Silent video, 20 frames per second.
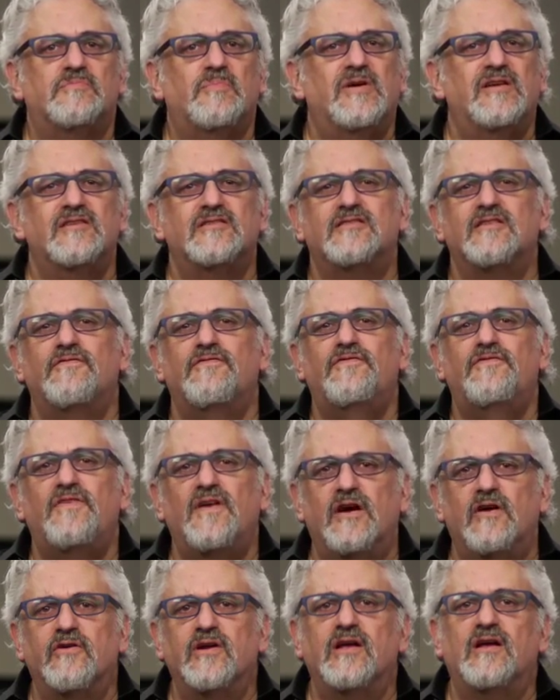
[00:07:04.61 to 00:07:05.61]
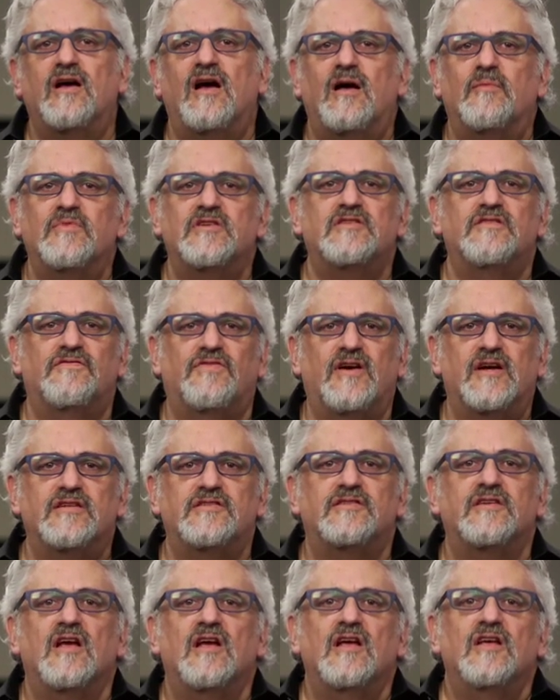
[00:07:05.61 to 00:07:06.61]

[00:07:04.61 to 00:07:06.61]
but it's a very common device